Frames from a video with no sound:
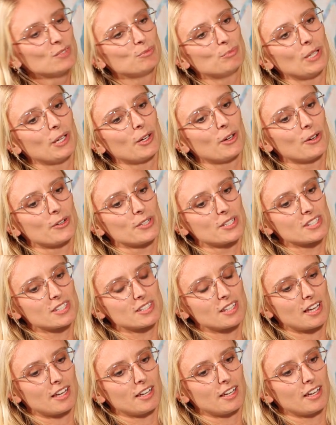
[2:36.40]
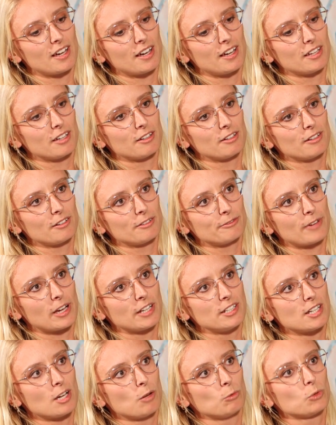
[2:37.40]
because I
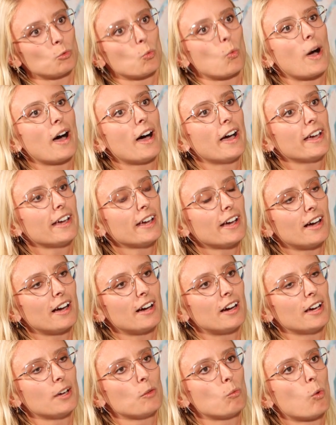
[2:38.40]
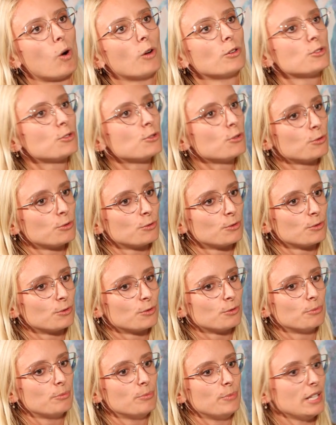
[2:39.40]
find out why I want
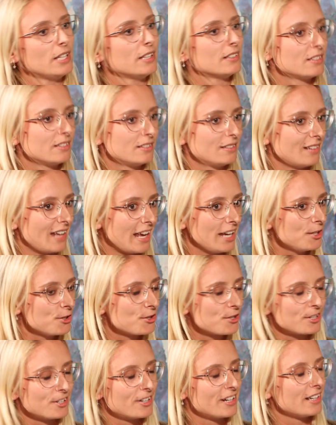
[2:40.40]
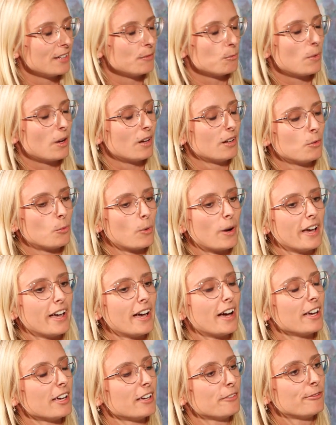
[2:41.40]
to be in the nature and why
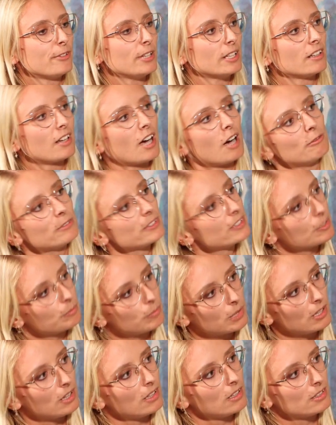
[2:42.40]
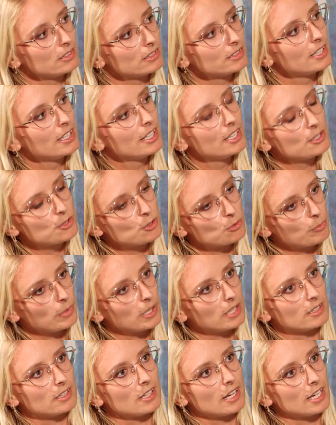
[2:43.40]
I feel comfortable to
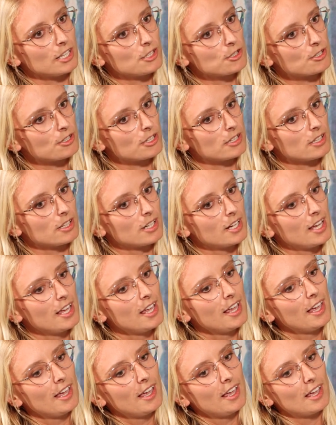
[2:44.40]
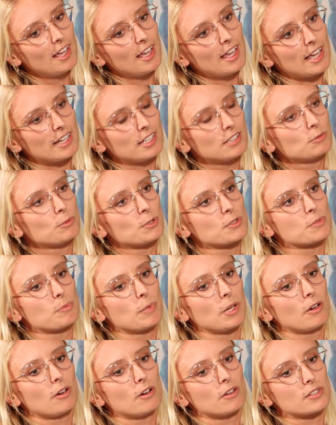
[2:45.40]
be in nature. And it was
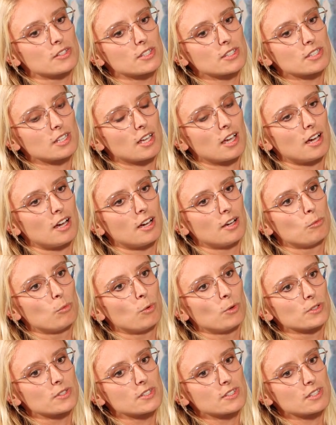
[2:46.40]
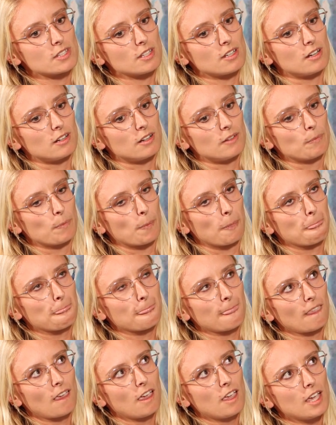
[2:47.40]
because I was
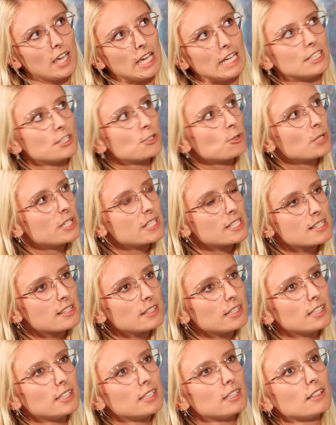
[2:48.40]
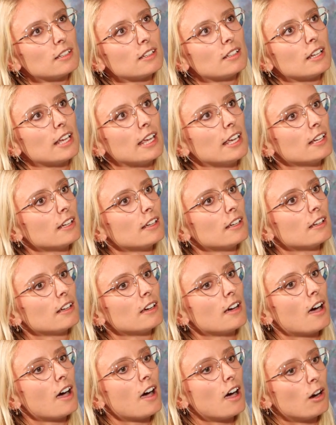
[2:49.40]
interested in
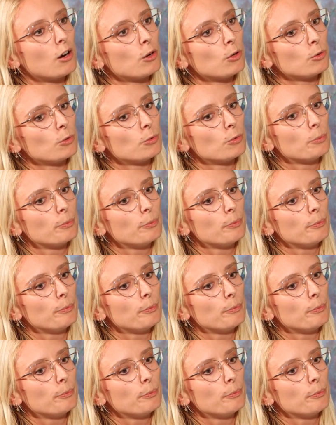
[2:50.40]
how